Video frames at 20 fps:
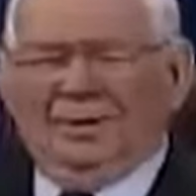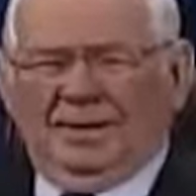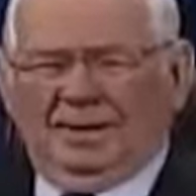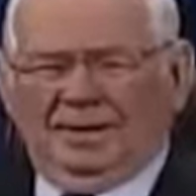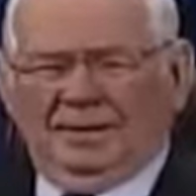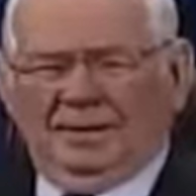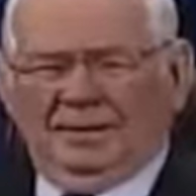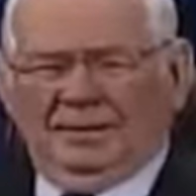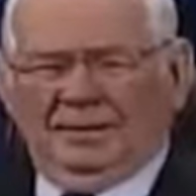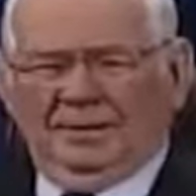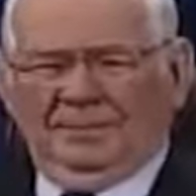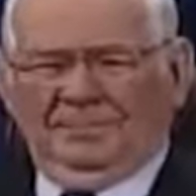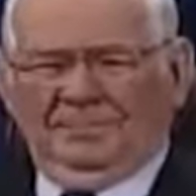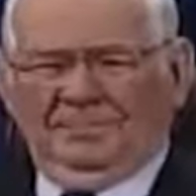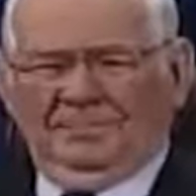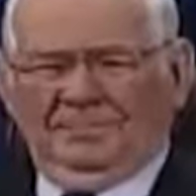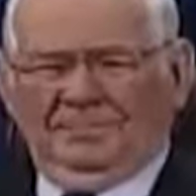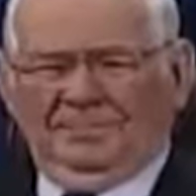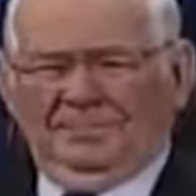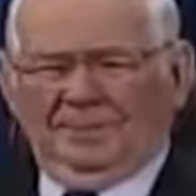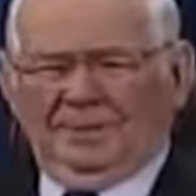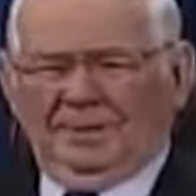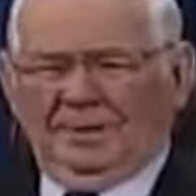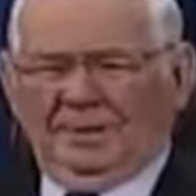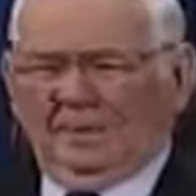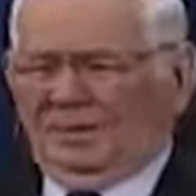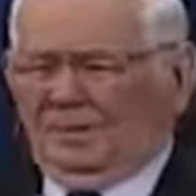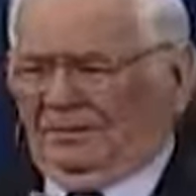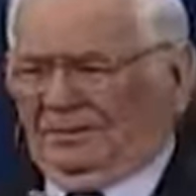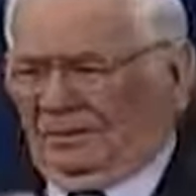about it
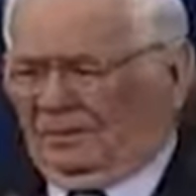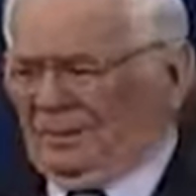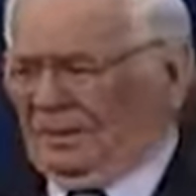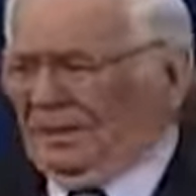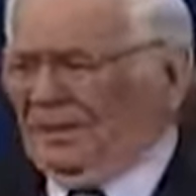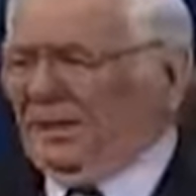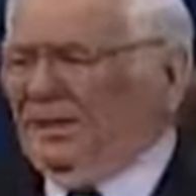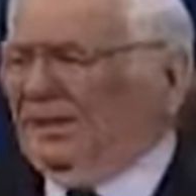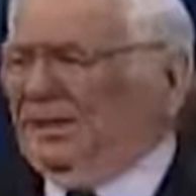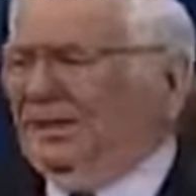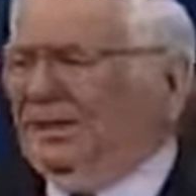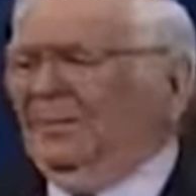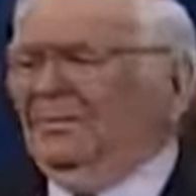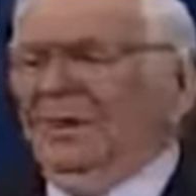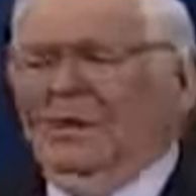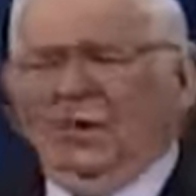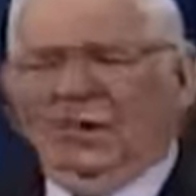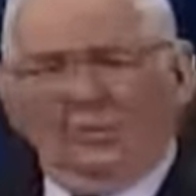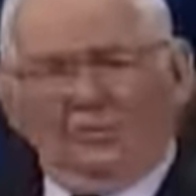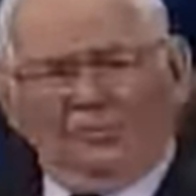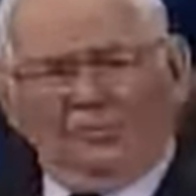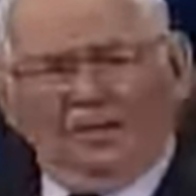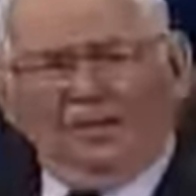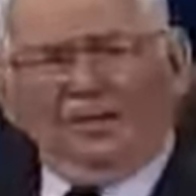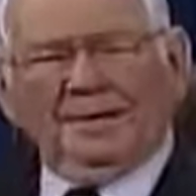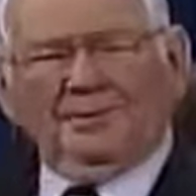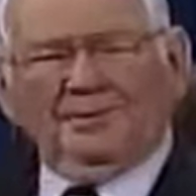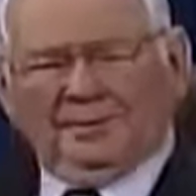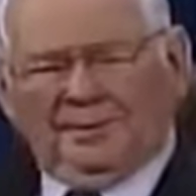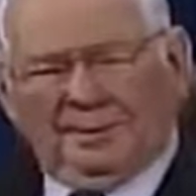the millennium,
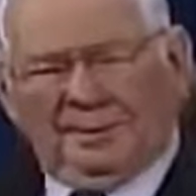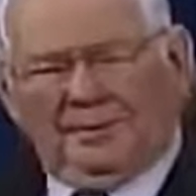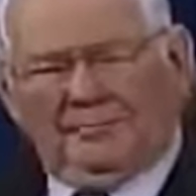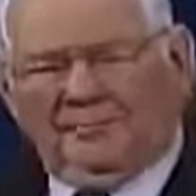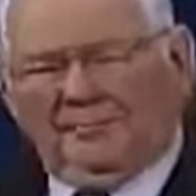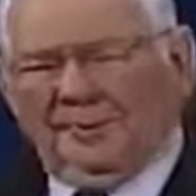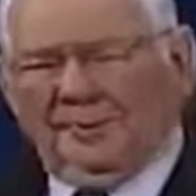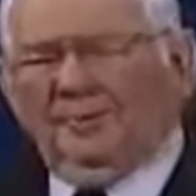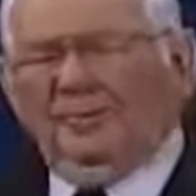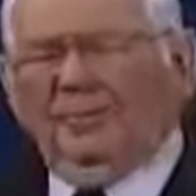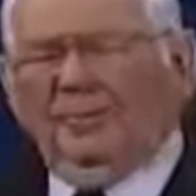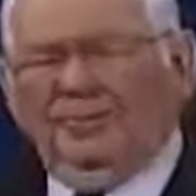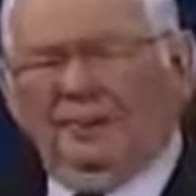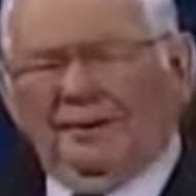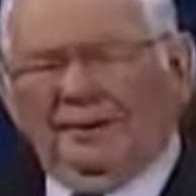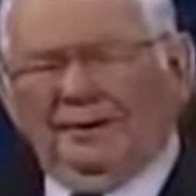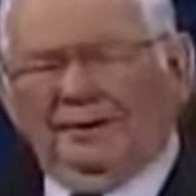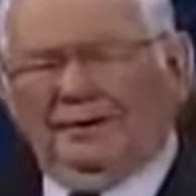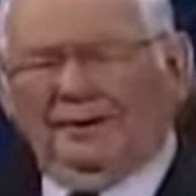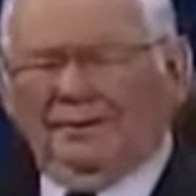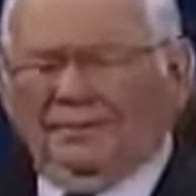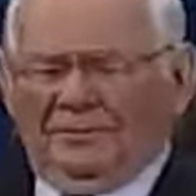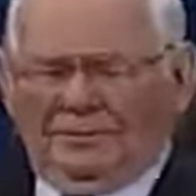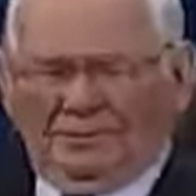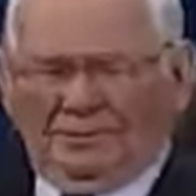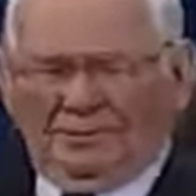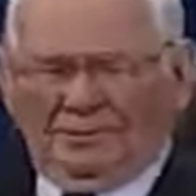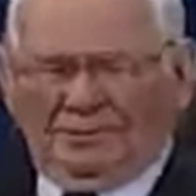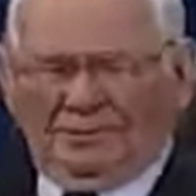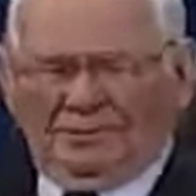hopefully and prayerfully, will make a
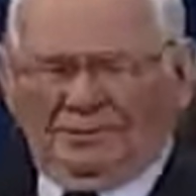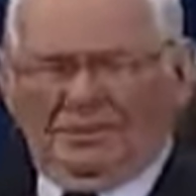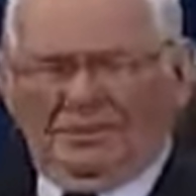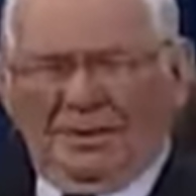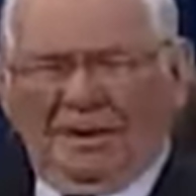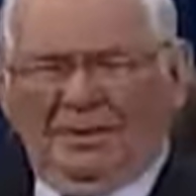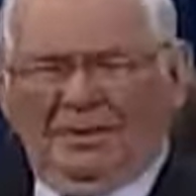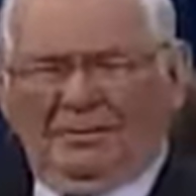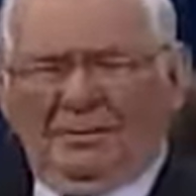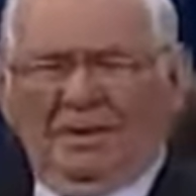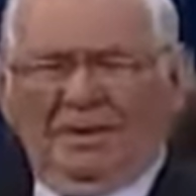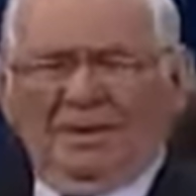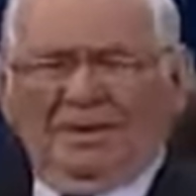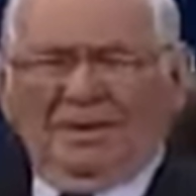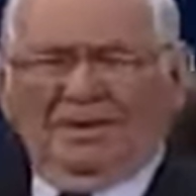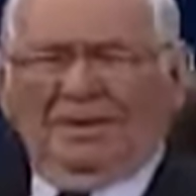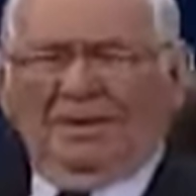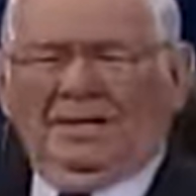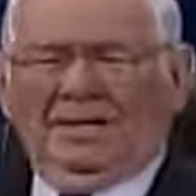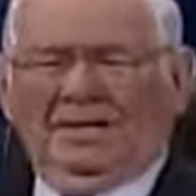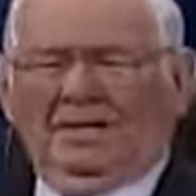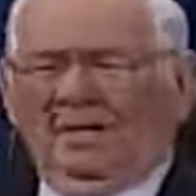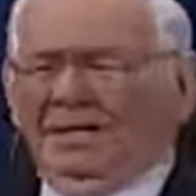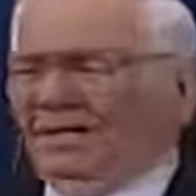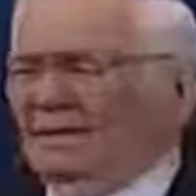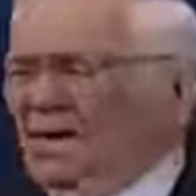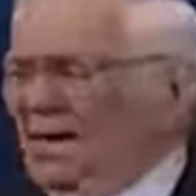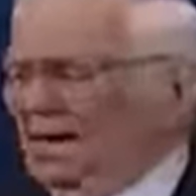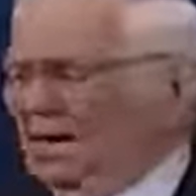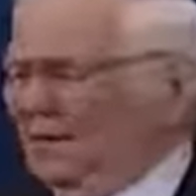difference to some that
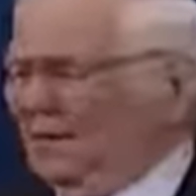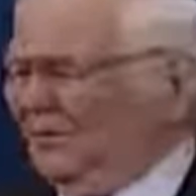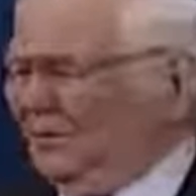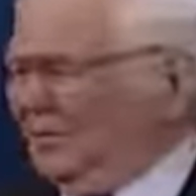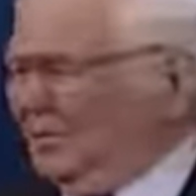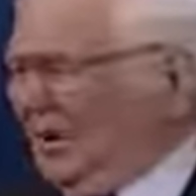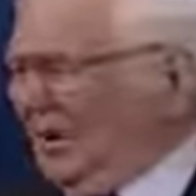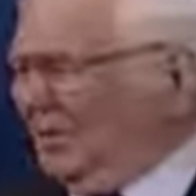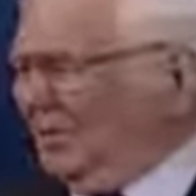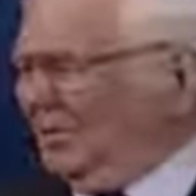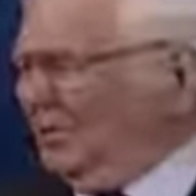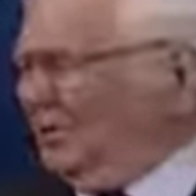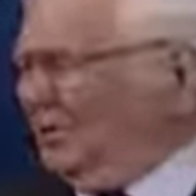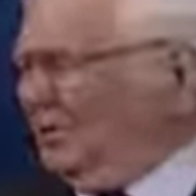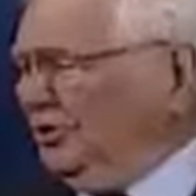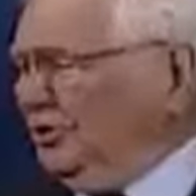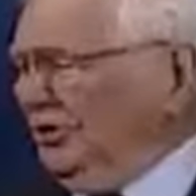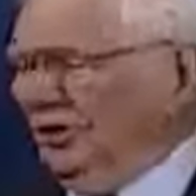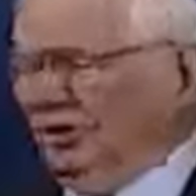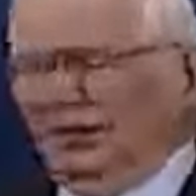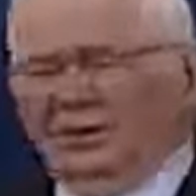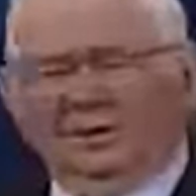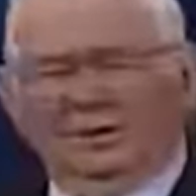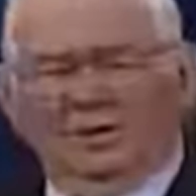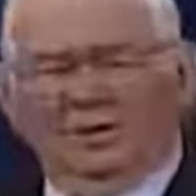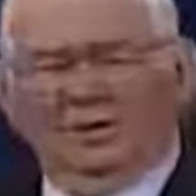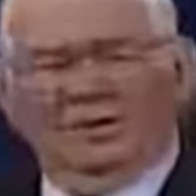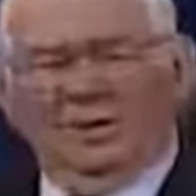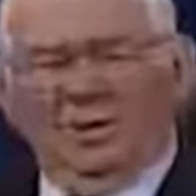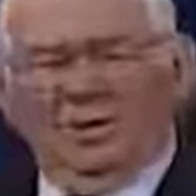did not have an opportunity
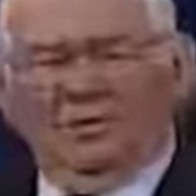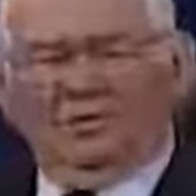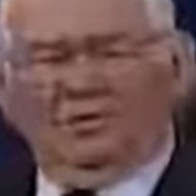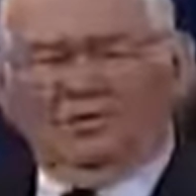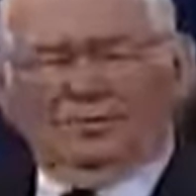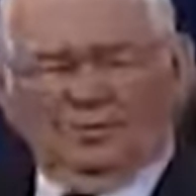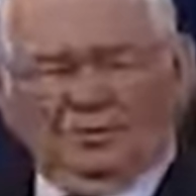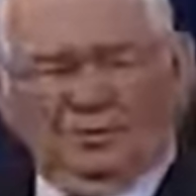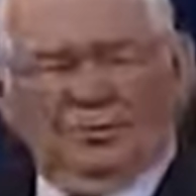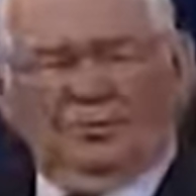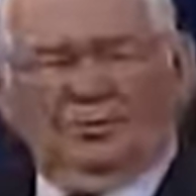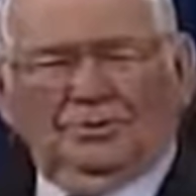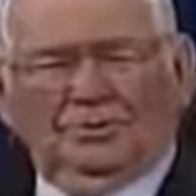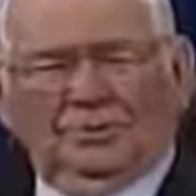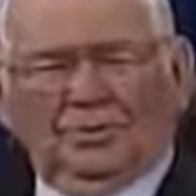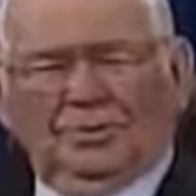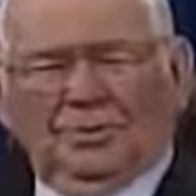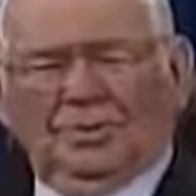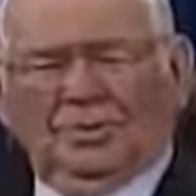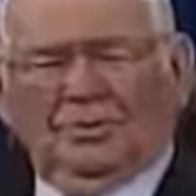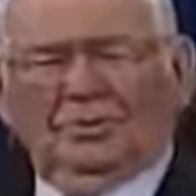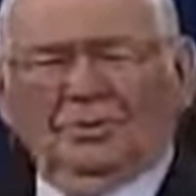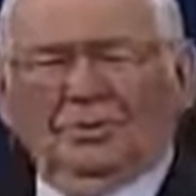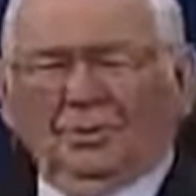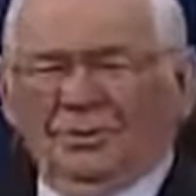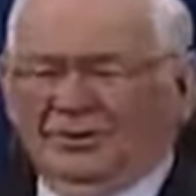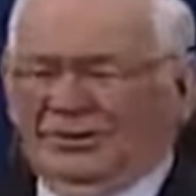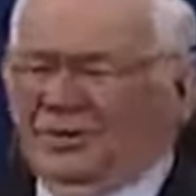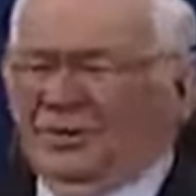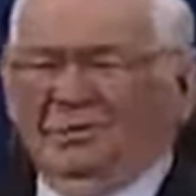to know the truth
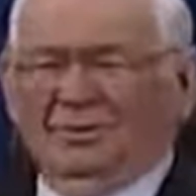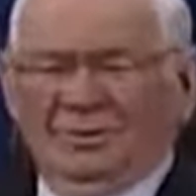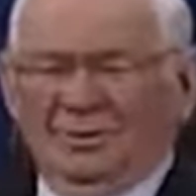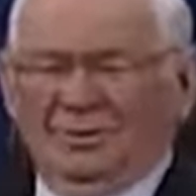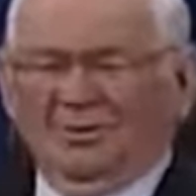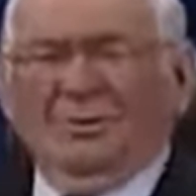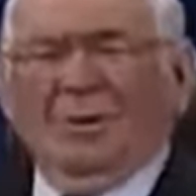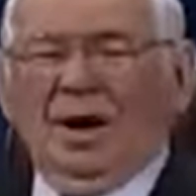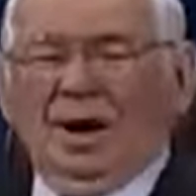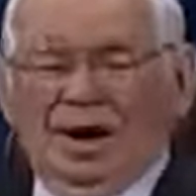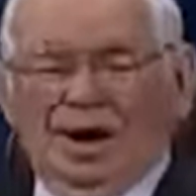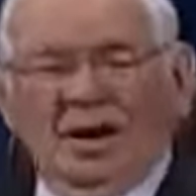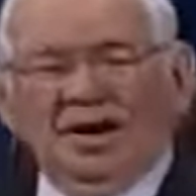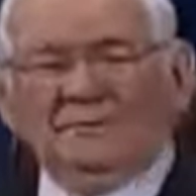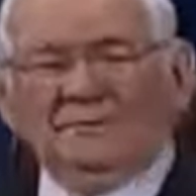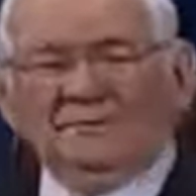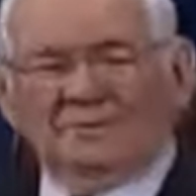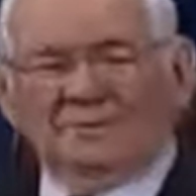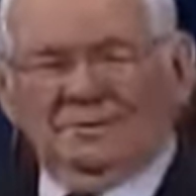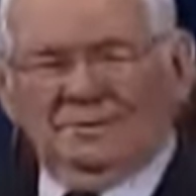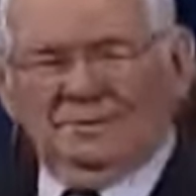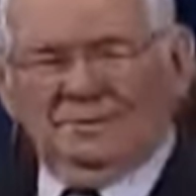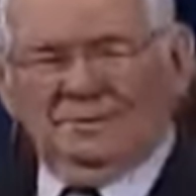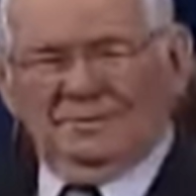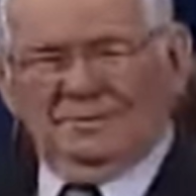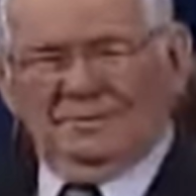because they weren't wise.